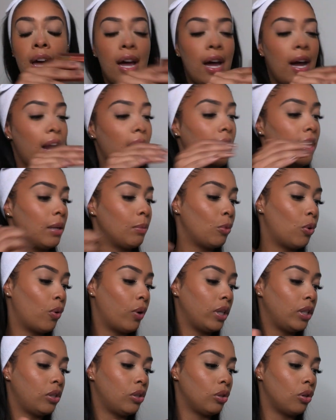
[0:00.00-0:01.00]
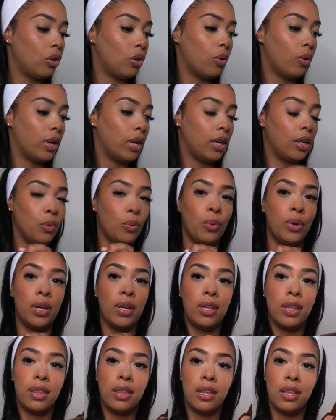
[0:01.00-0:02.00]
I am going to go in
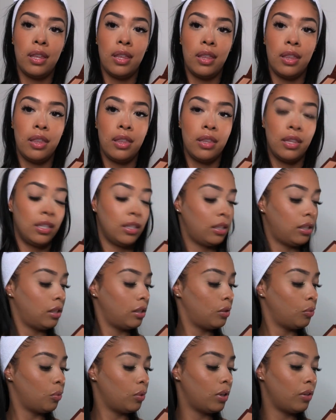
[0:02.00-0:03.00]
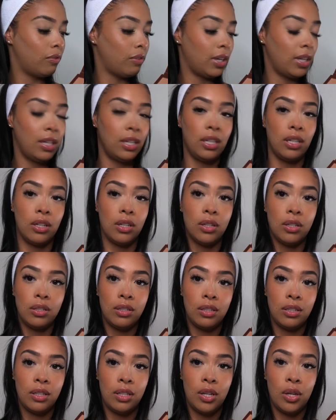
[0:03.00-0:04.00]
with this one right here,
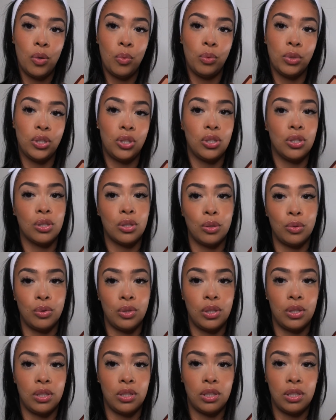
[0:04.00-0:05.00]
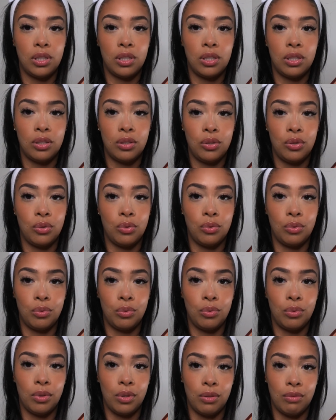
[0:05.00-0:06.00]
which is closest to
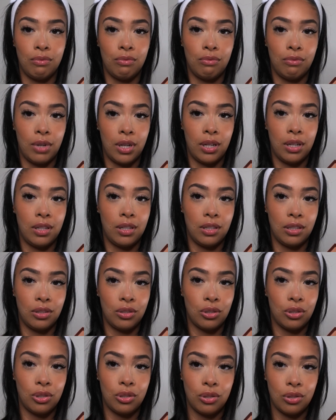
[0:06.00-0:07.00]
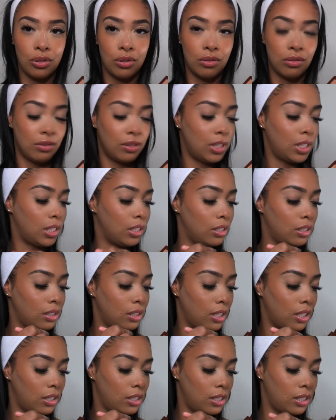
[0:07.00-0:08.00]
the reddish tint
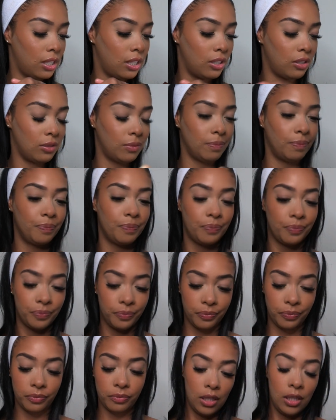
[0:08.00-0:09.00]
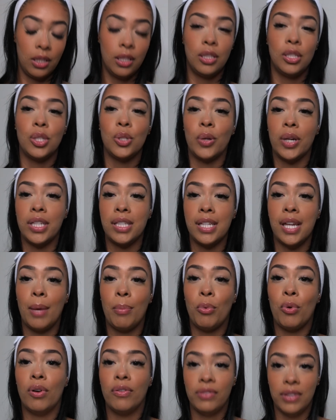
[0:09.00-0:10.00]
that's there. So I tap
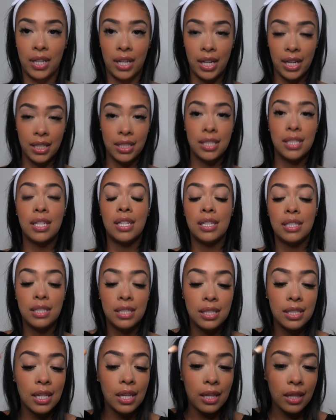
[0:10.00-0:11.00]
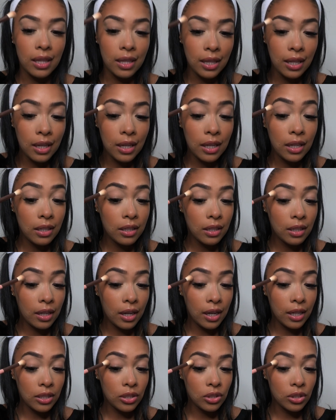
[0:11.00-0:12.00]
off the excess, and then
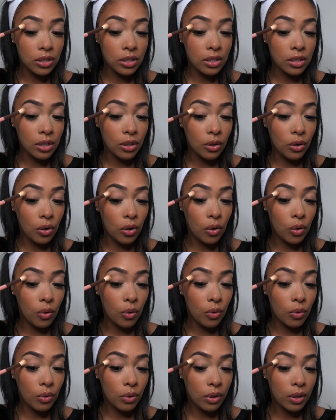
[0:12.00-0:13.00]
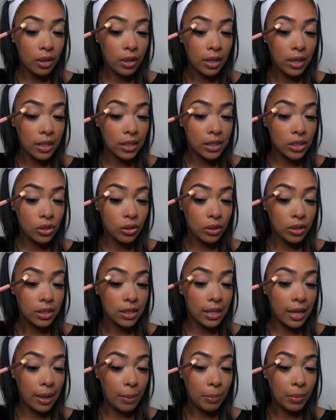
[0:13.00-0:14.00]
I just go and start
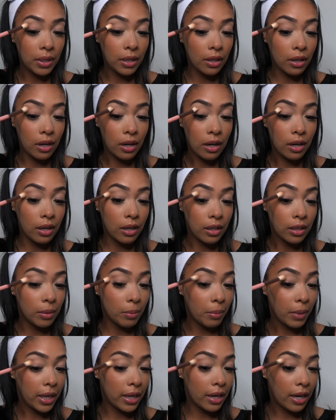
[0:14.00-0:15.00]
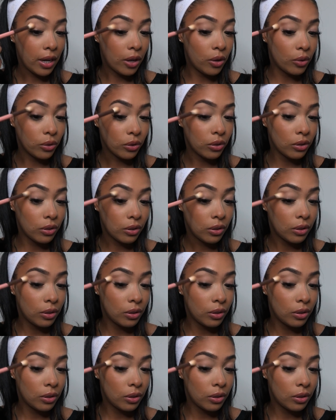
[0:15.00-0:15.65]
tapping on my outer